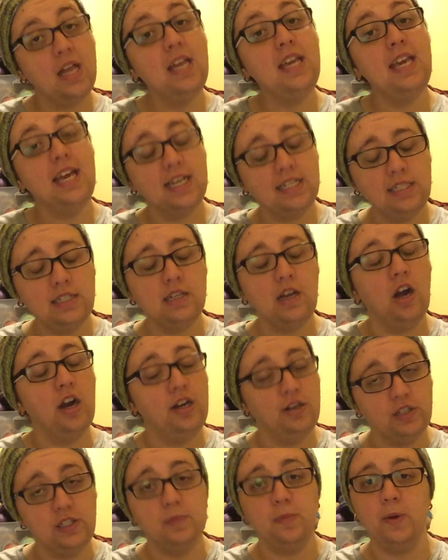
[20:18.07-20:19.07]
Yes, are
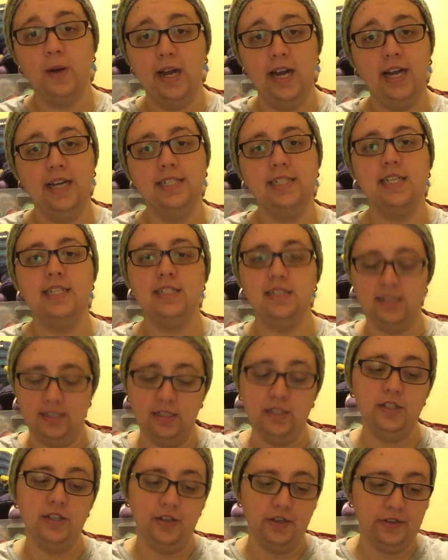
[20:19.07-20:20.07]
you surprised? It's
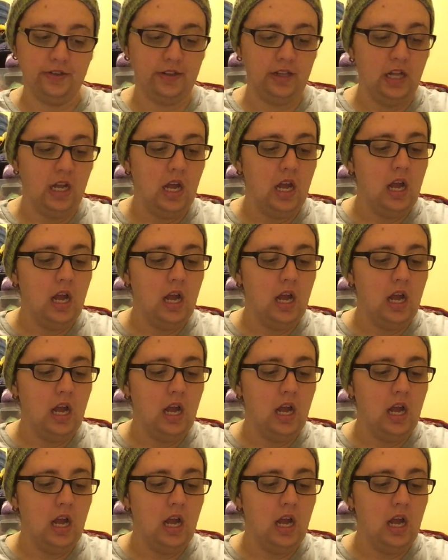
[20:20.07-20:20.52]
another turtle.